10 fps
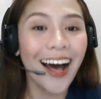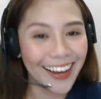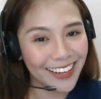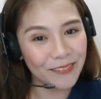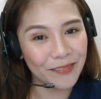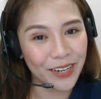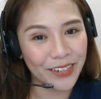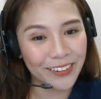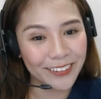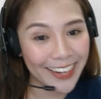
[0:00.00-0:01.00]
I am
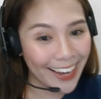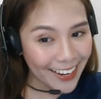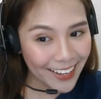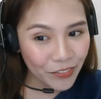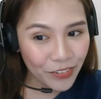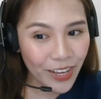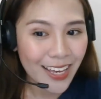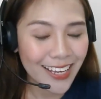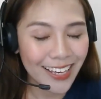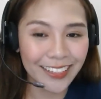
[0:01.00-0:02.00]
very creative,
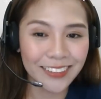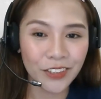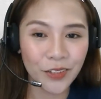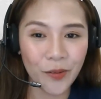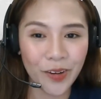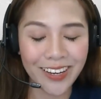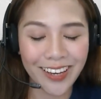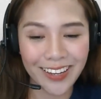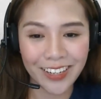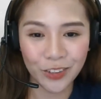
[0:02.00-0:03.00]
easygoing,
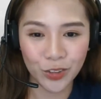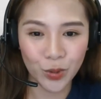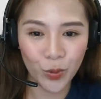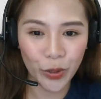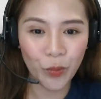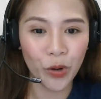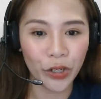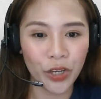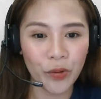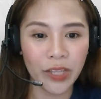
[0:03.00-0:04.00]
and enjoy
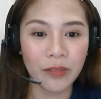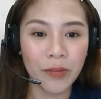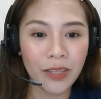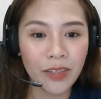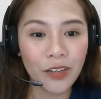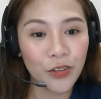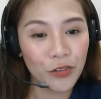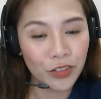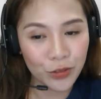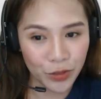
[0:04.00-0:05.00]
working and meeting
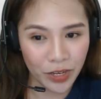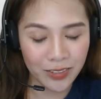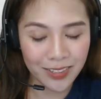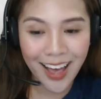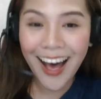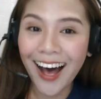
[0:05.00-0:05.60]
new students.